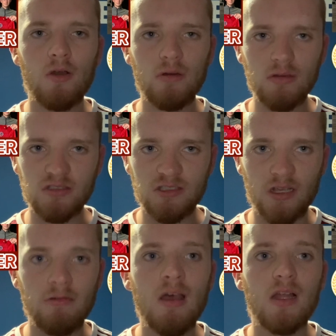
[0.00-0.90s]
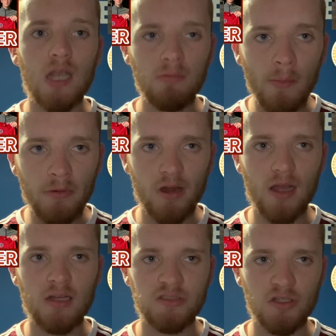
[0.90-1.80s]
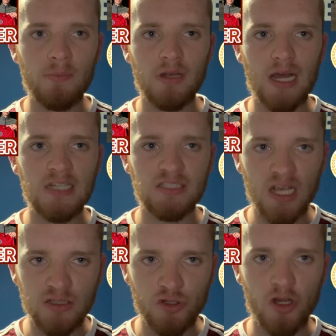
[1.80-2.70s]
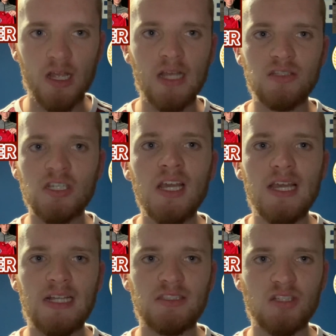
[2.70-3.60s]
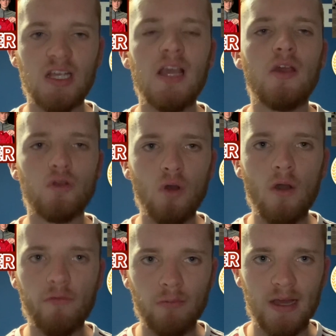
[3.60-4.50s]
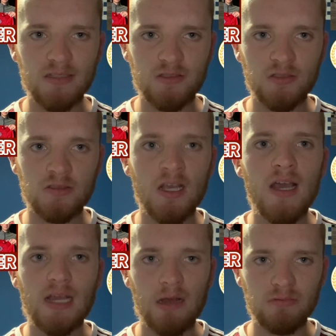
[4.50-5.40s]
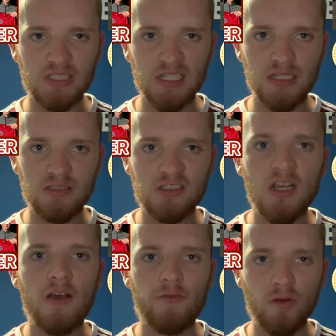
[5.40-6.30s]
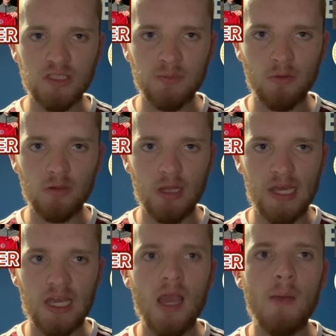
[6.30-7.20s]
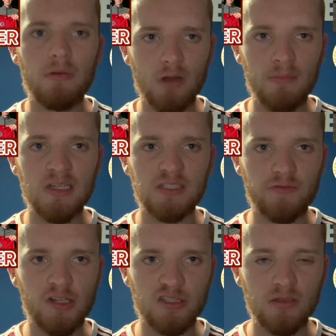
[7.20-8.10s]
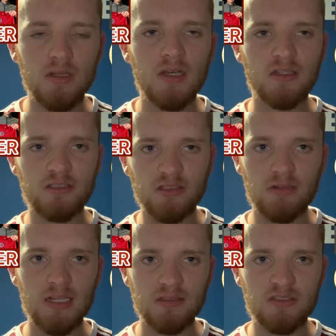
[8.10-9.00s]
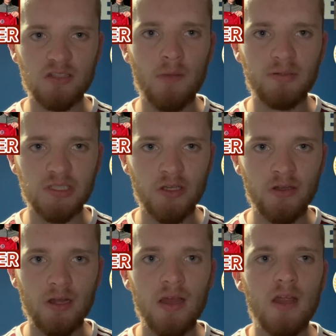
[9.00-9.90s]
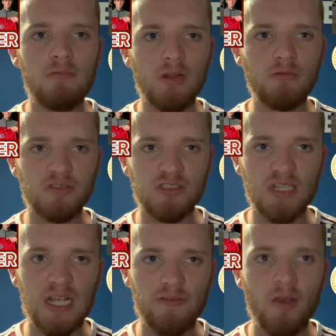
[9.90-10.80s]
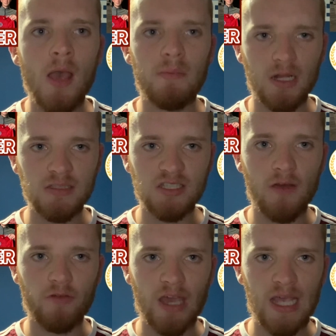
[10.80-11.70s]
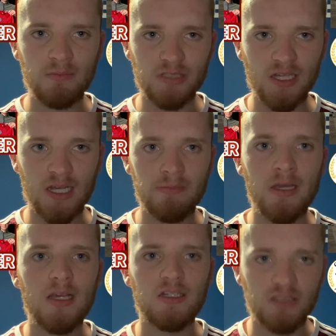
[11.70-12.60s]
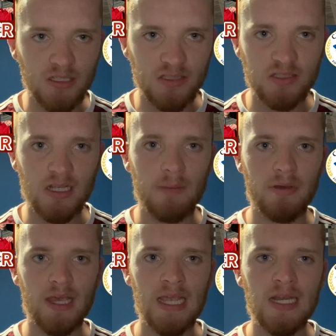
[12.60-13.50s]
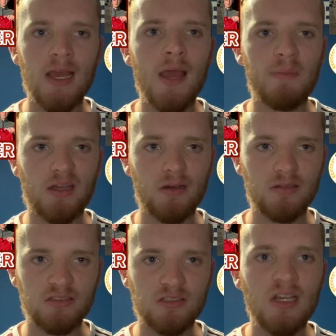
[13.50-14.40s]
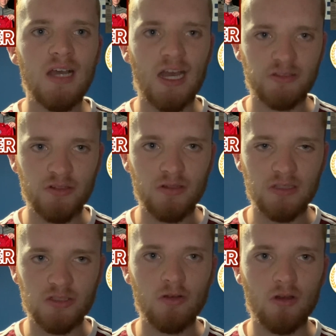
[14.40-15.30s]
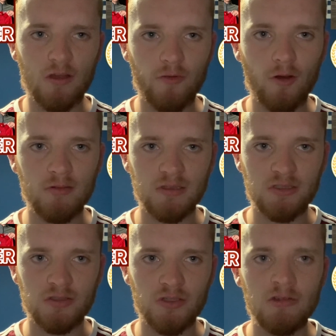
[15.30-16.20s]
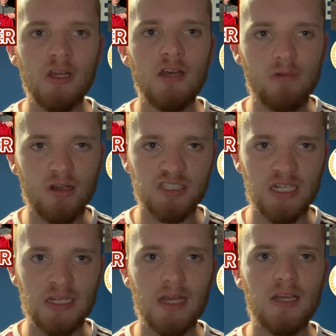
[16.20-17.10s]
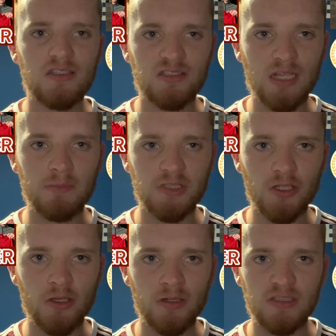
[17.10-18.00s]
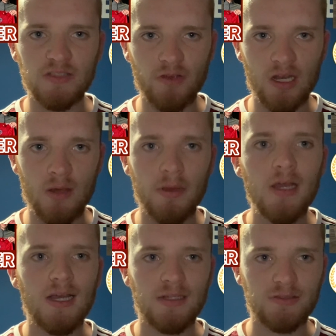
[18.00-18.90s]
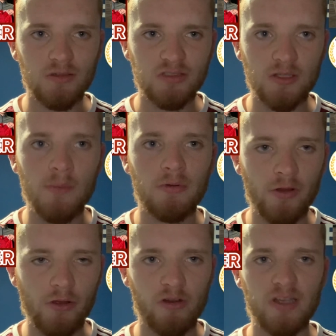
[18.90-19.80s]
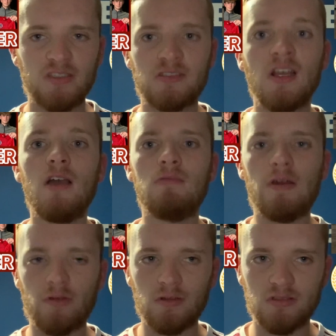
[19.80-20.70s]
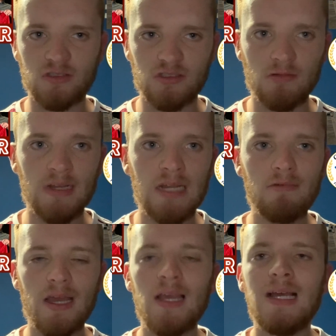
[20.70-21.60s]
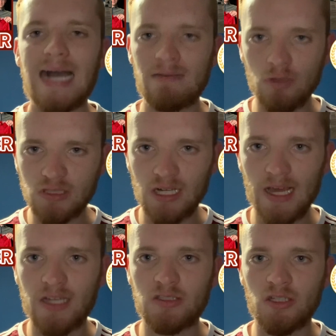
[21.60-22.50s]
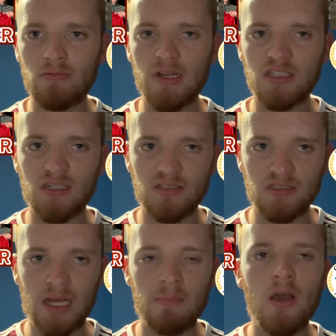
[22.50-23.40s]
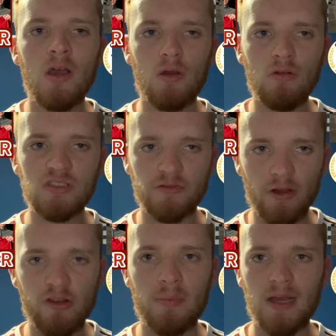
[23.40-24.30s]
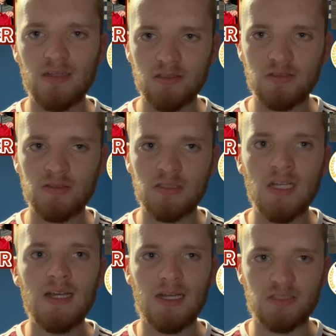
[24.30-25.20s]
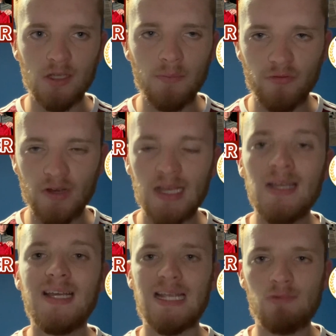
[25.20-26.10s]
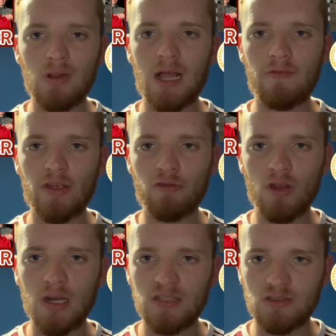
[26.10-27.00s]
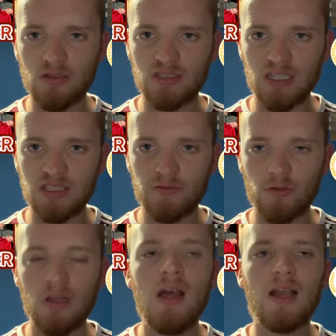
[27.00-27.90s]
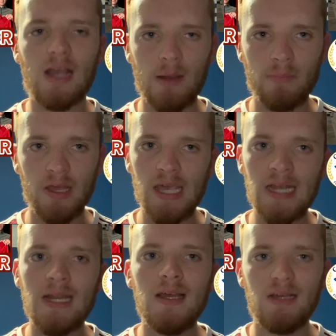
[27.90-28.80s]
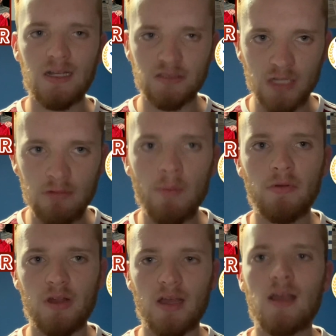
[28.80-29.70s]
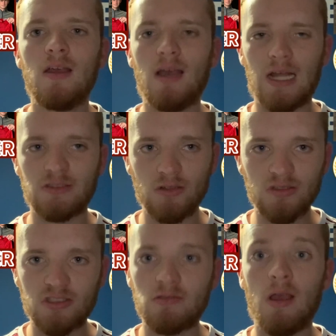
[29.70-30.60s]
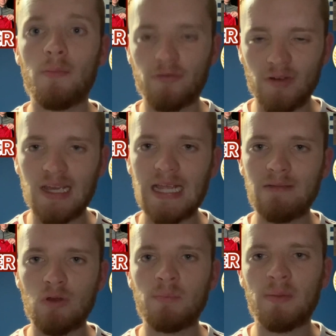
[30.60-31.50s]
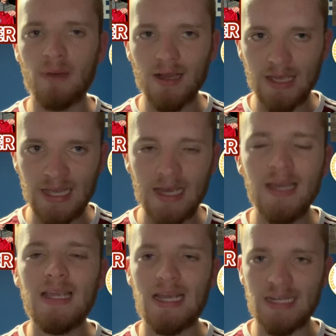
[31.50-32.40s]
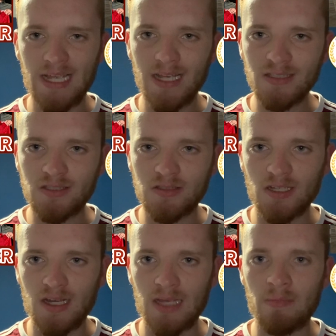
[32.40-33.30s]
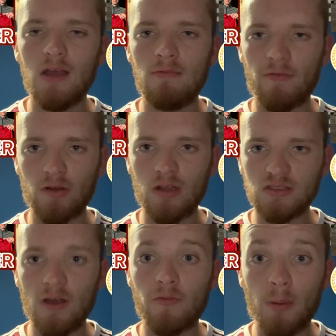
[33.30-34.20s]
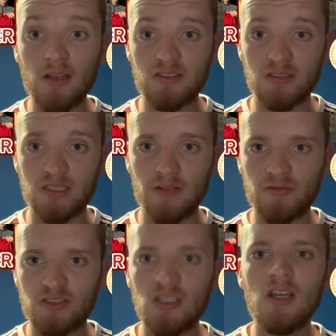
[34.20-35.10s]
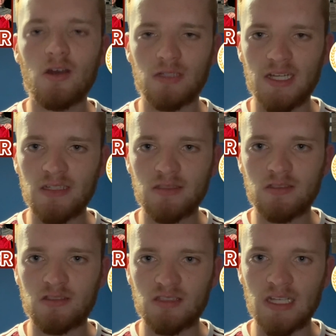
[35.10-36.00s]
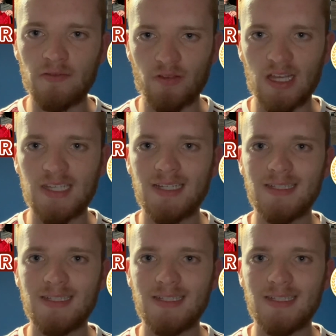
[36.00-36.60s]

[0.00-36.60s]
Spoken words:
Also, Lower Breck do ply their trade in the North West Counties Football League Premier Division, so let's hope Turner will receive plenty of game time this campaign, because I do look forward to watching Sam Turner develop and also progress with us. So anyway, I would like to wish Sam all the very best, and hopefully he will have a really successful campaign at Lower Breck, and also hopefully he will be back here in a year's time with a lot of positives on his CV.